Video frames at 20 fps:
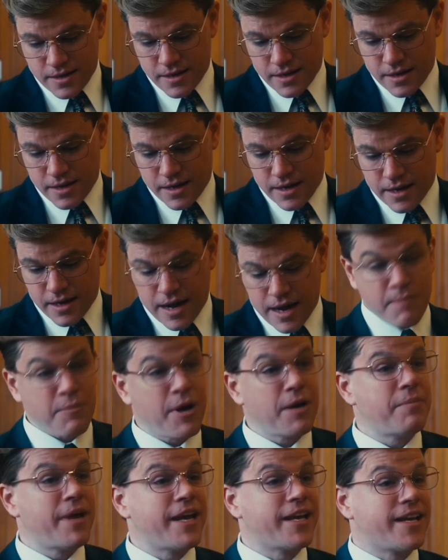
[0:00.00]
judge,
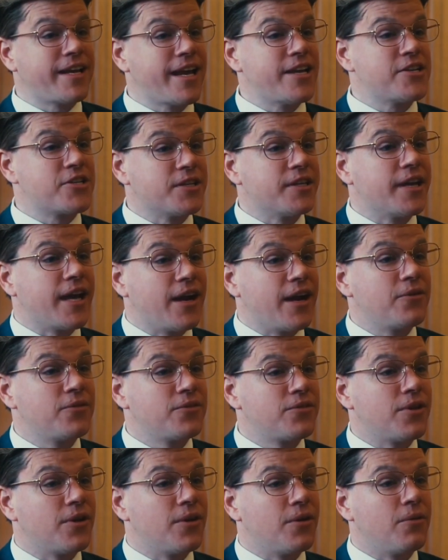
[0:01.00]
Mark delivers a
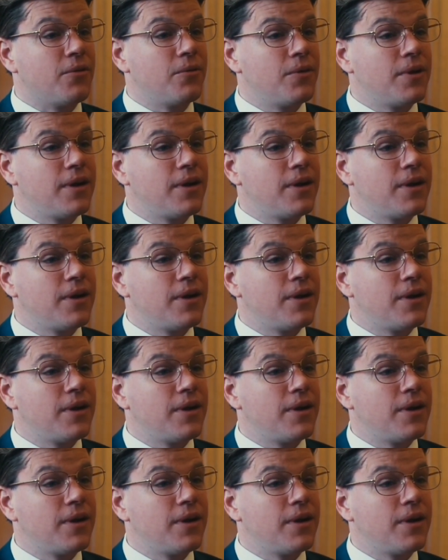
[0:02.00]
rambling